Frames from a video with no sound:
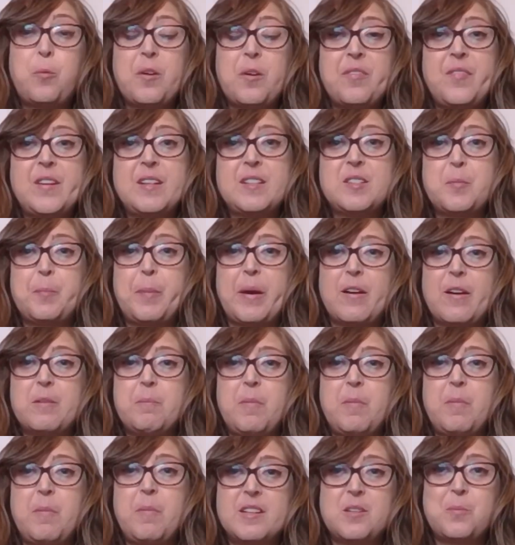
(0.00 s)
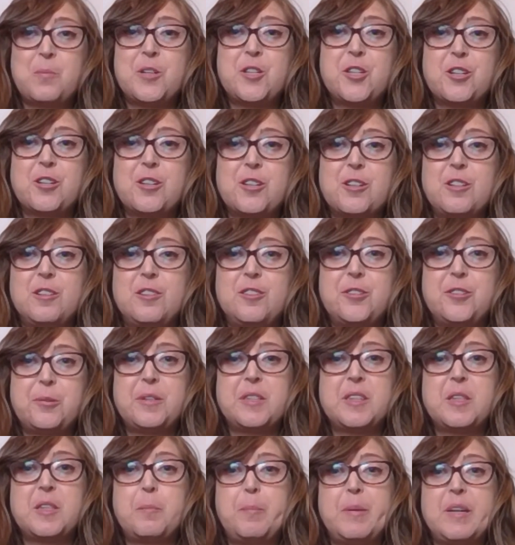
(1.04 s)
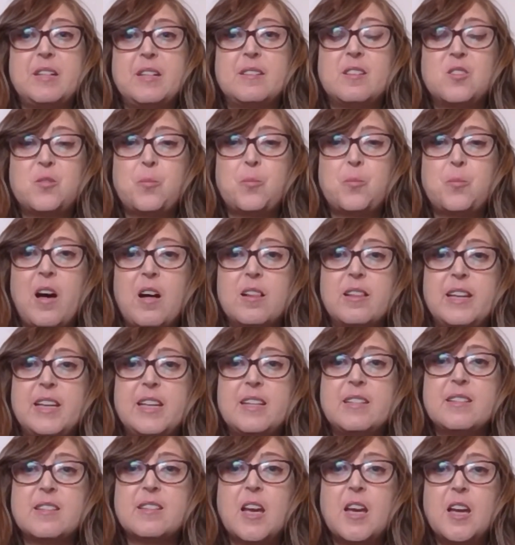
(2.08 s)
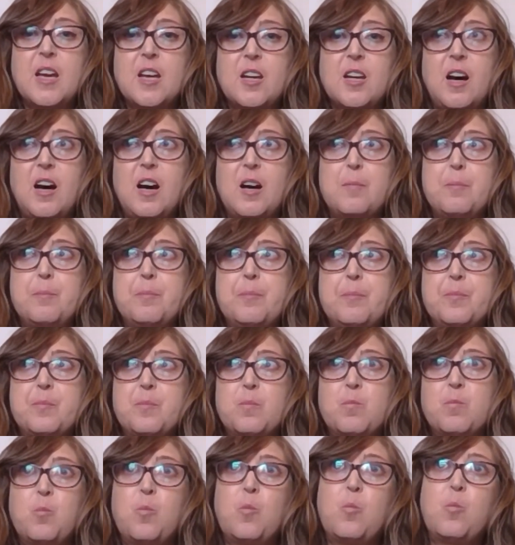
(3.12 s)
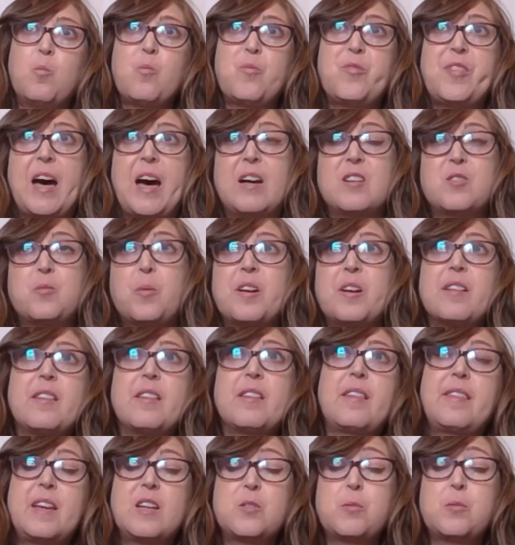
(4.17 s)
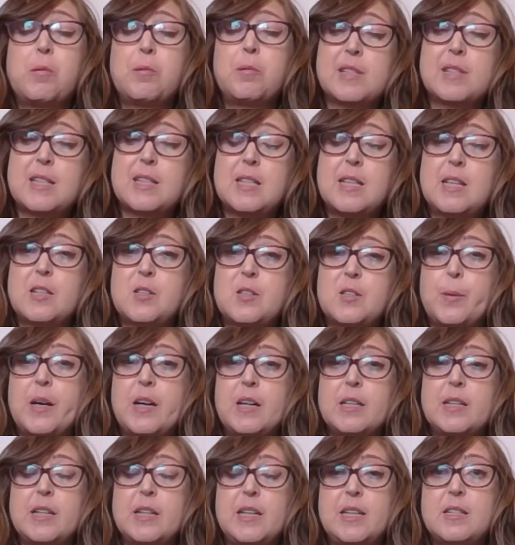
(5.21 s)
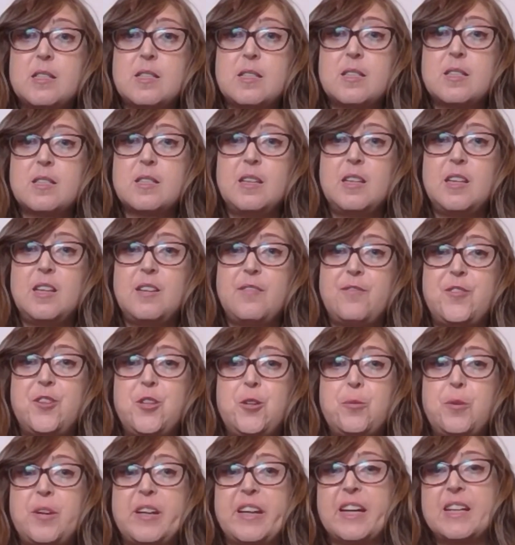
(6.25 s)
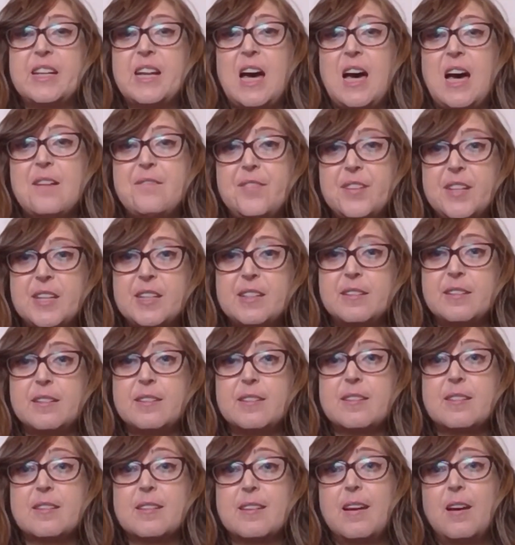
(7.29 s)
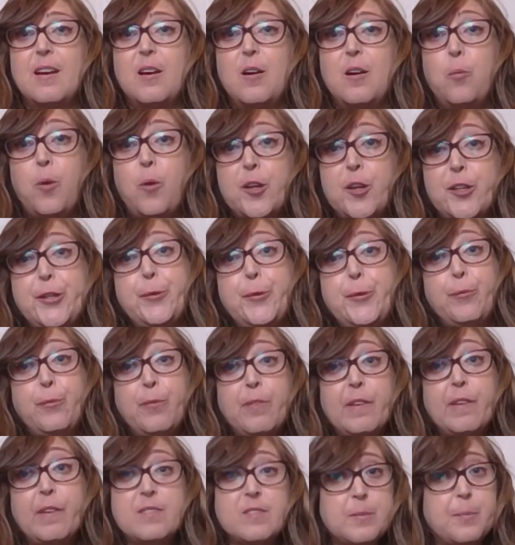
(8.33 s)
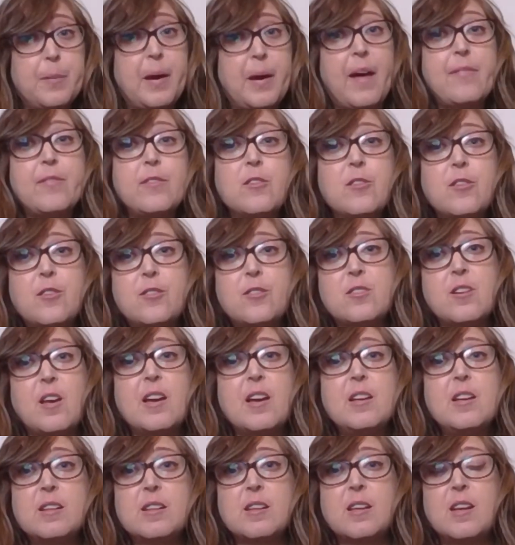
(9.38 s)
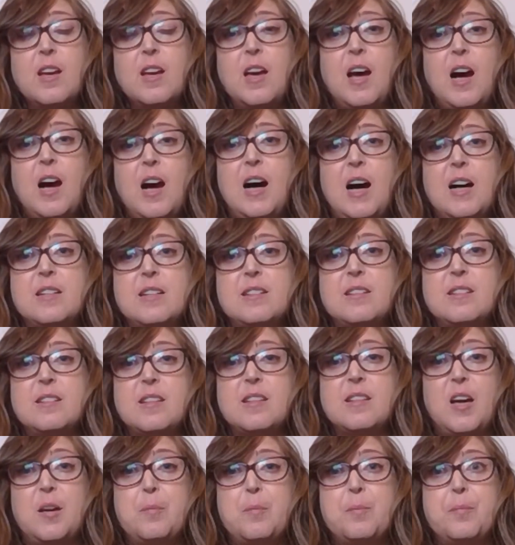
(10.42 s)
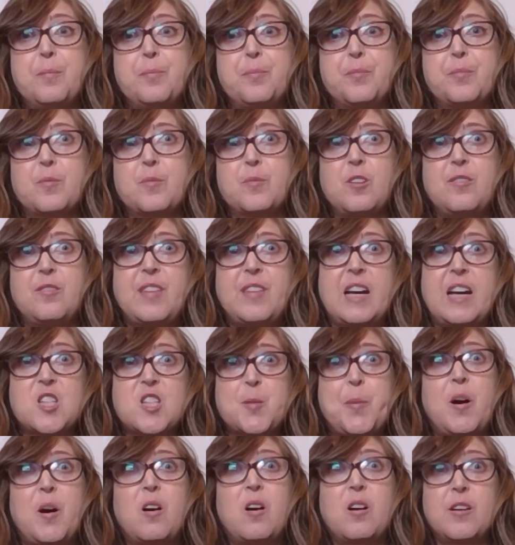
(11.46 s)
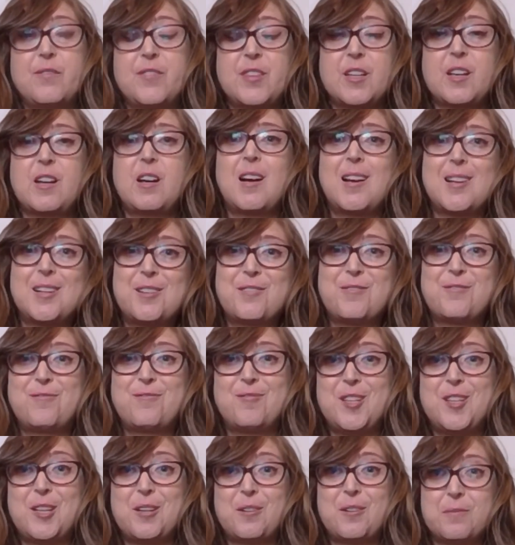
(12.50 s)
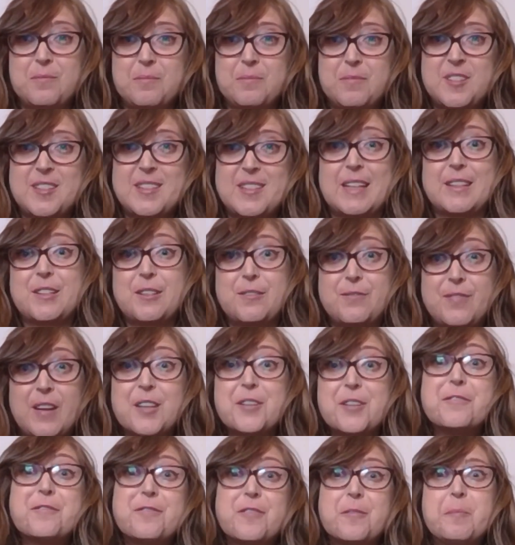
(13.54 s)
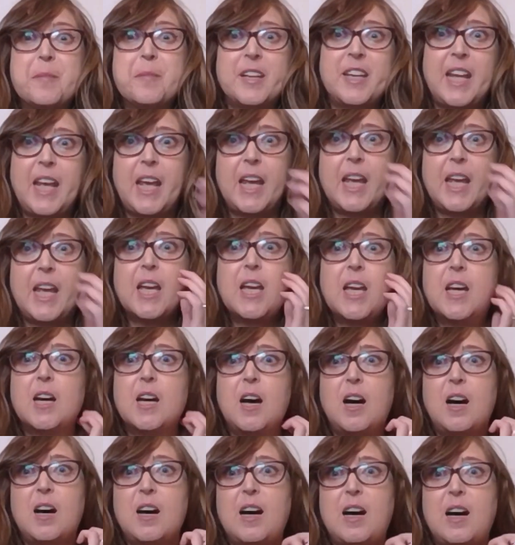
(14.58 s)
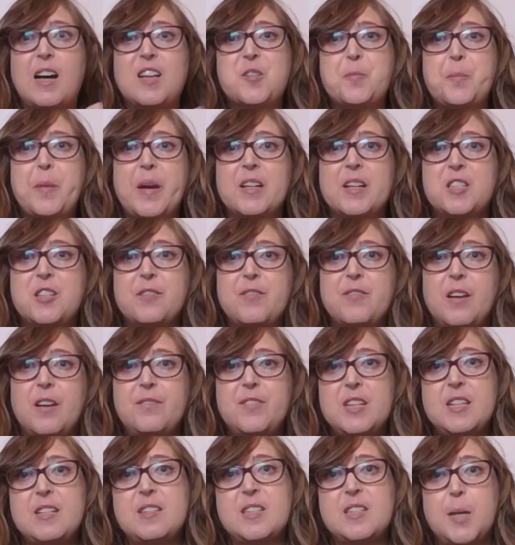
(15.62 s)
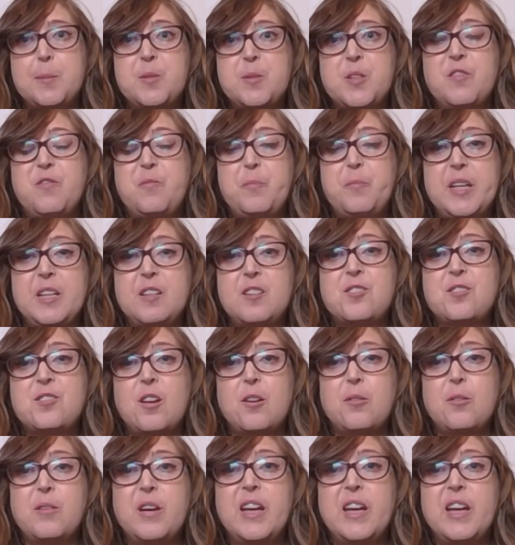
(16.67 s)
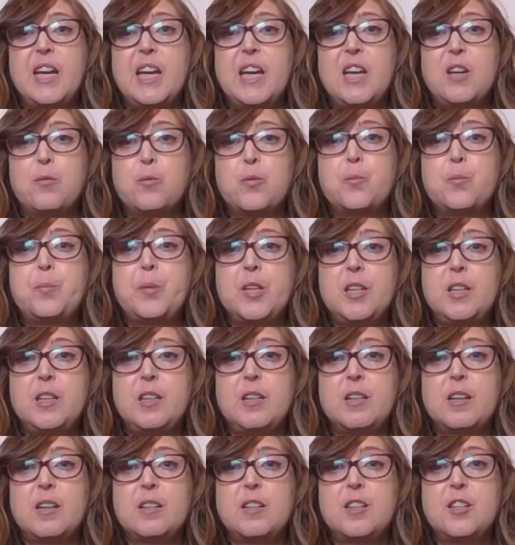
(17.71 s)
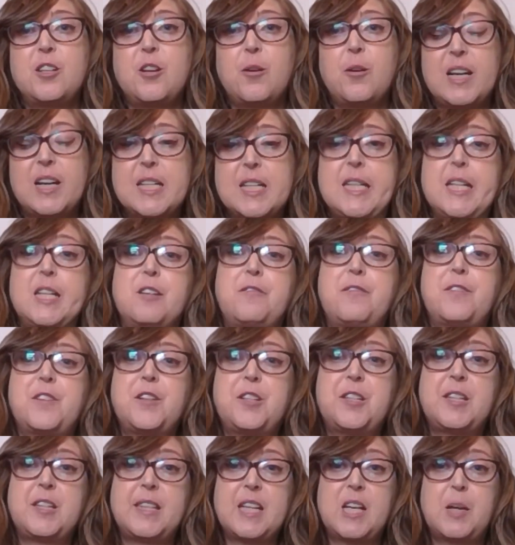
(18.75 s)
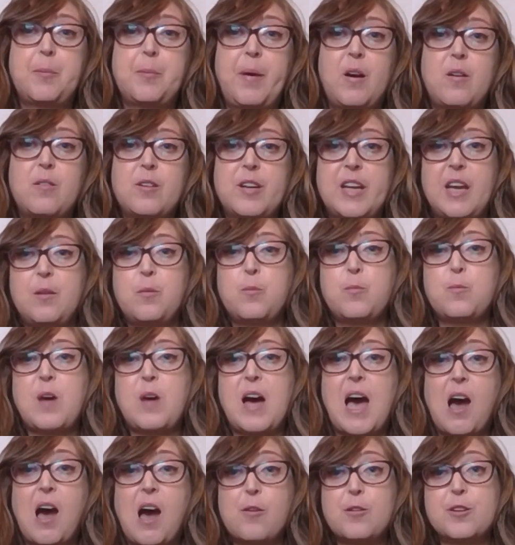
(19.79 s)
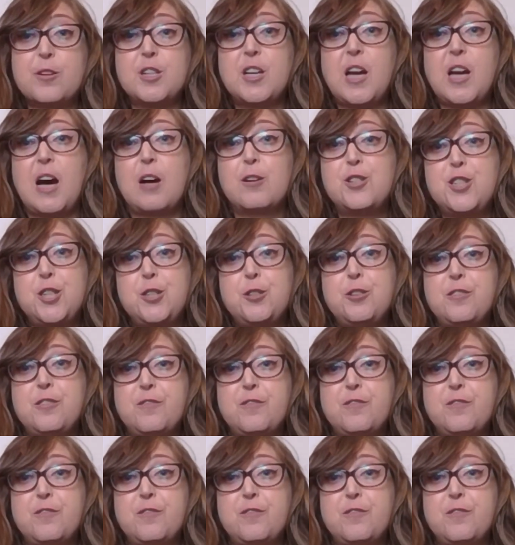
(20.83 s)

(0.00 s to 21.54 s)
one thing to bear in mind when you're doing the bids as well is that is one of the things we'll want to see as well, is if you can evidence what you think demand looks like. And that's part of the kind of, standard value for money aspect of these types of bids. So it would be, ideal for you to think about, okay, how do you